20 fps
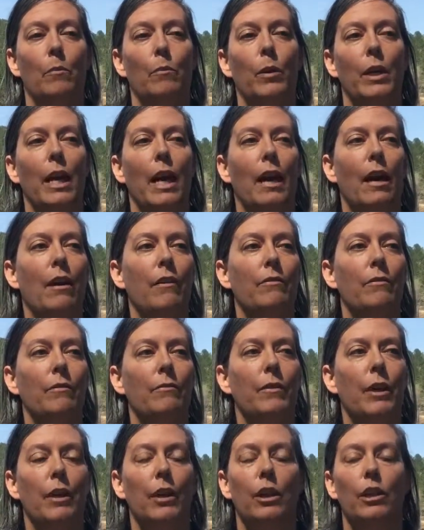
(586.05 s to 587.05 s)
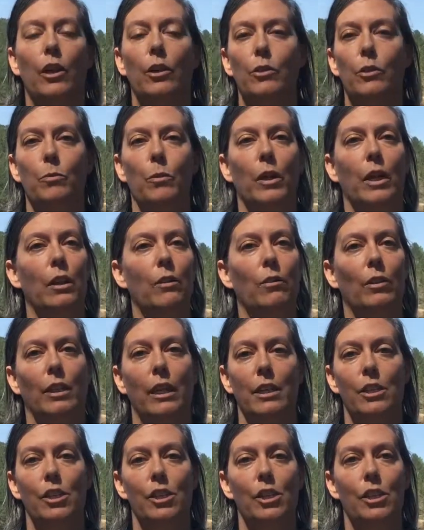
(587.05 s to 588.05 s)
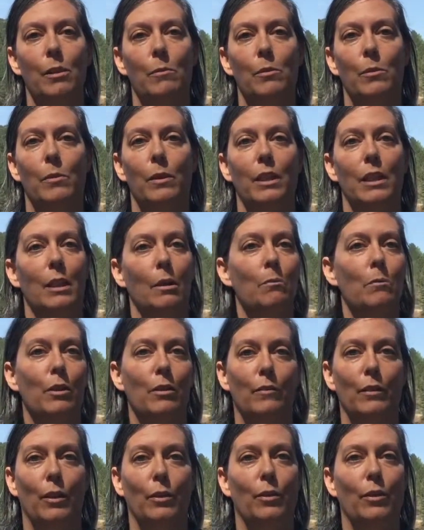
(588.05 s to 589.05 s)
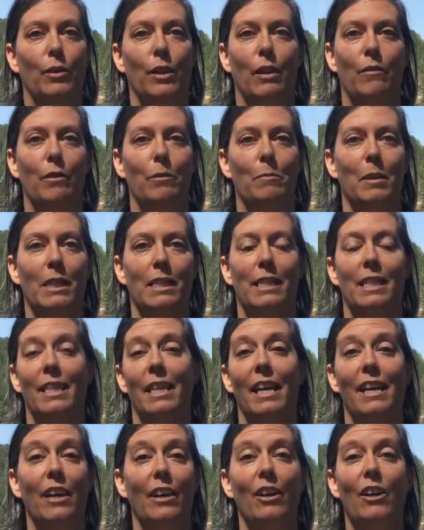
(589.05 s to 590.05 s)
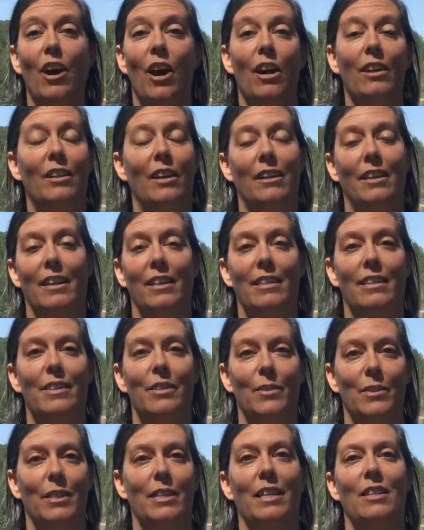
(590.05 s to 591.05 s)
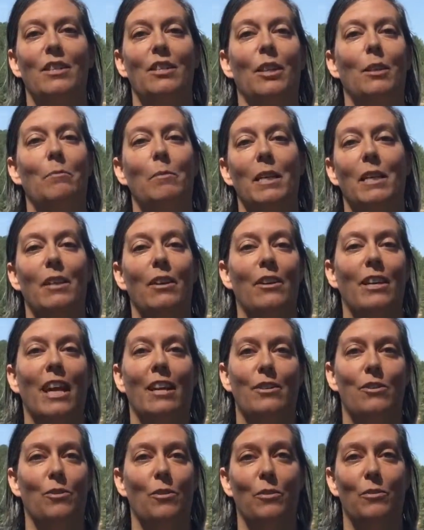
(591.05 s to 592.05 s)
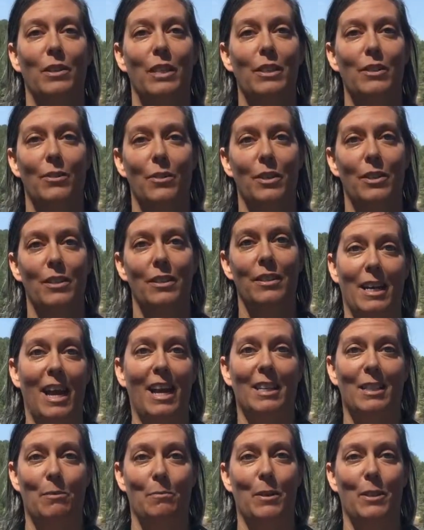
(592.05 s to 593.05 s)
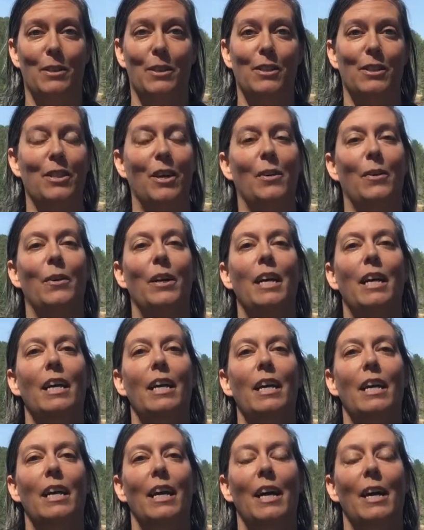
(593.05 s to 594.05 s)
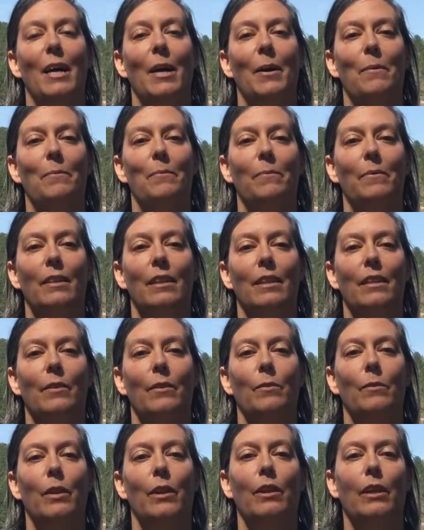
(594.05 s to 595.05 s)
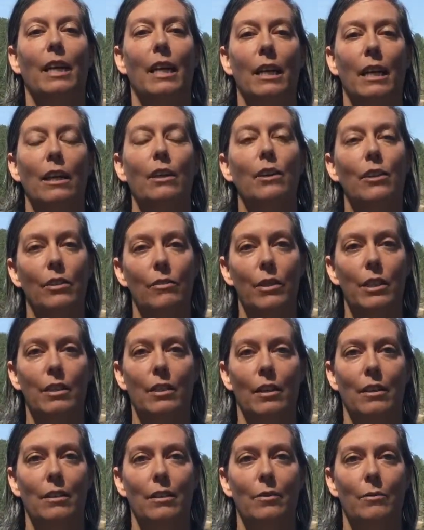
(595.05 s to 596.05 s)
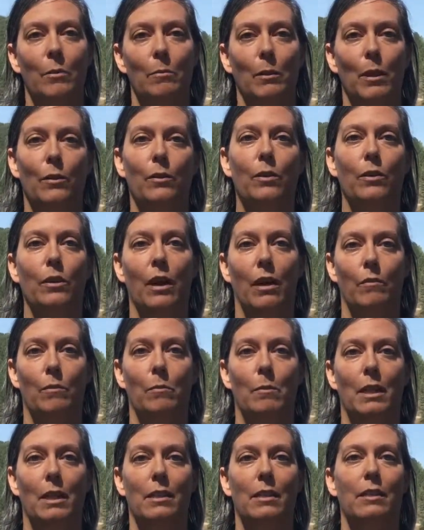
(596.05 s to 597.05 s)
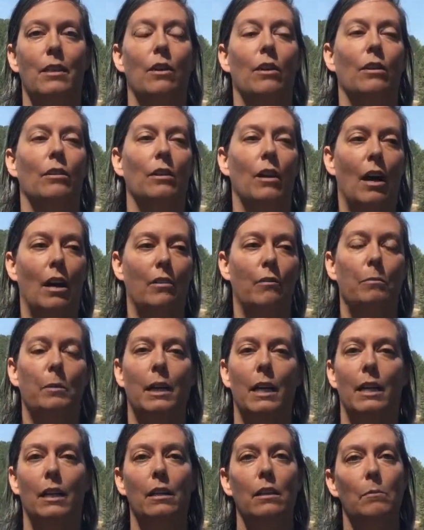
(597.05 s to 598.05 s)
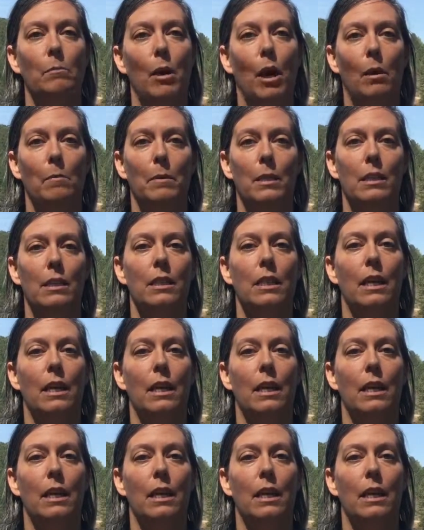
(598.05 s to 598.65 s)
We have very close working relationships with a number of local governments, and they can call on us to essentially be their natural resource experts. So We're getting good results from local governments. There are a lot of planning departments